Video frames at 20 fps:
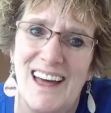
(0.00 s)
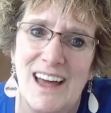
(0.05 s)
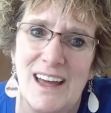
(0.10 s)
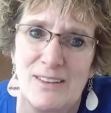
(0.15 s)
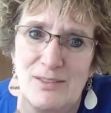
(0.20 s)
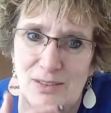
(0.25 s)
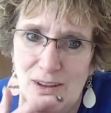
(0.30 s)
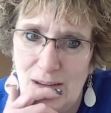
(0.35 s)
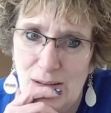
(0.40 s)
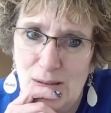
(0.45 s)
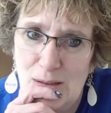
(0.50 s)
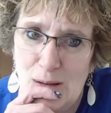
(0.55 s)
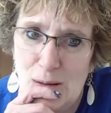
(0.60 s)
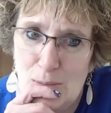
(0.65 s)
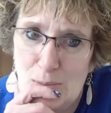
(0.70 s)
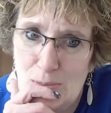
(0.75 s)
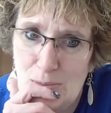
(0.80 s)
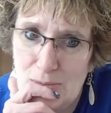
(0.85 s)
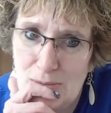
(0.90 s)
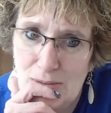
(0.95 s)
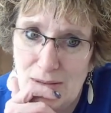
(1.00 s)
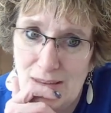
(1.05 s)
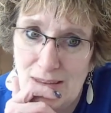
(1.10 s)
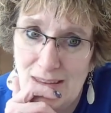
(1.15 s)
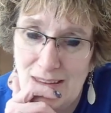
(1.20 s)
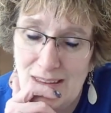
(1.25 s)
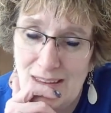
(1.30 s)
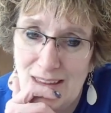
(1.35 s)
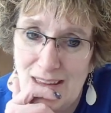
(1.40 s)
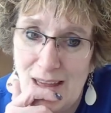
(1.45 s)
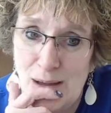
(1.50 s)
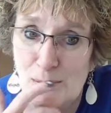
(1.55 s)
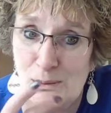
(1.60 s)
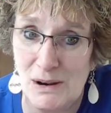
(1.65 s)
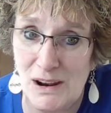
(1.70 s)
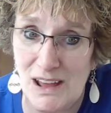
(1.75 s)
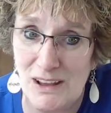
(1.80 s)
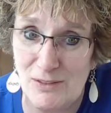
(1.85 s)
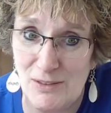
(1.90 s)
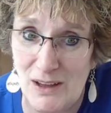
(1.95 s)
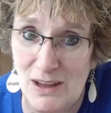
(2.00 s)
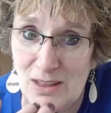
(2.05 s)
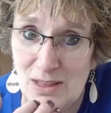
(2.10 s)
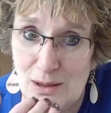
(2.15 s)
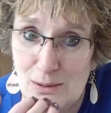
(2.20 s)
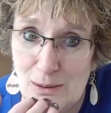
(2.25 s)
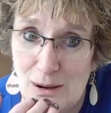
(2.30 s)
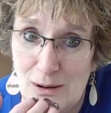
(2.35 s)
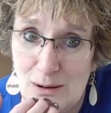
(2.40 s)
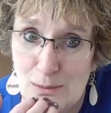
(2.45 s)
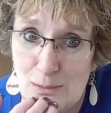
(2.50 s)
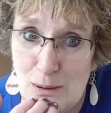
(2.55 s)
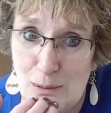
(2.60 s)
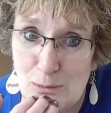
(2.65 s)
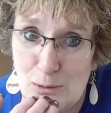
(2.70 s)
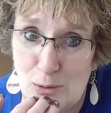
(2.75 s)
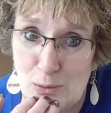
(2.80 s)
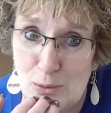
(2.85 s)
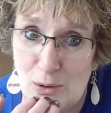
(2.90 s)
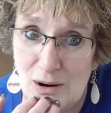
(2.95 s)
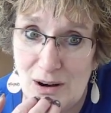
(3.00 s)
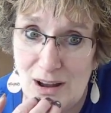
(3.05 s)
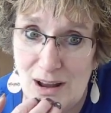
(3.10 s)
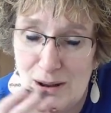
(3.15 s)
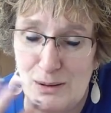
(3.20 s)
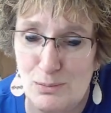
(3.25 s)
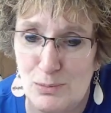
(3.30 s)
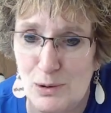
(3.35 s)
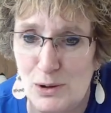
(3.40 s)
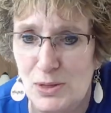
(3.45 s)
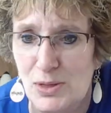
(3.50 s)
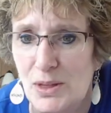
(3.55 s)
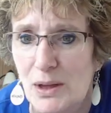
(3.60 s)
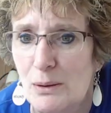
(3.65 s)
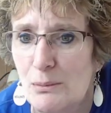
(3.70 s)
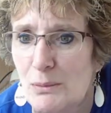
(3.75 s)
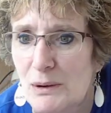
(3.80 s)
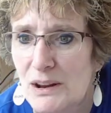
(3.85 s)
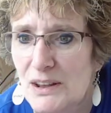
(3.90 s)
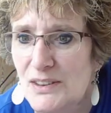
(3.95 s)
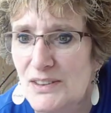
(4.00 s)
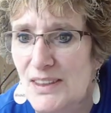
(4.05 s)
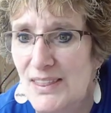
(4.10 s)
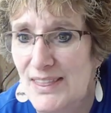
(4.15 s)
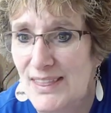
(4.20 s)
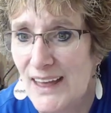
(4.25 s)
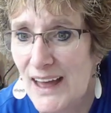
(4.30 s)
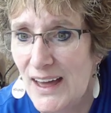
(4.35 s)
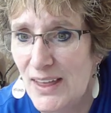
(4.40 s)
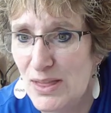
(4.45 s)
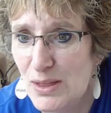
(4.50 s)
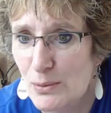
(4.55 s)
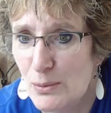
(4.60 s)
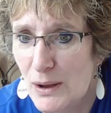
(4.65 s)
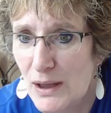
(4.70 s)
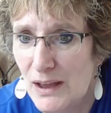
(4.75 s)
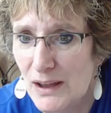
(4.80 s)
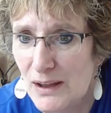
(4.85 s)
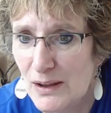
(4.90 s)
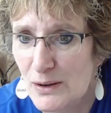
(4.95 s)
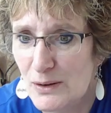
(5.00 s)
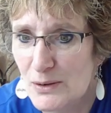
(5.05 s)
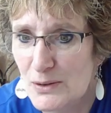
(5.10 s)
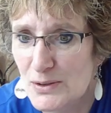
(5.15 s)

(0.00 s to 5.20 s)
I found them. And when I found them, I remembered where I had put them. But isn't that the way it goes?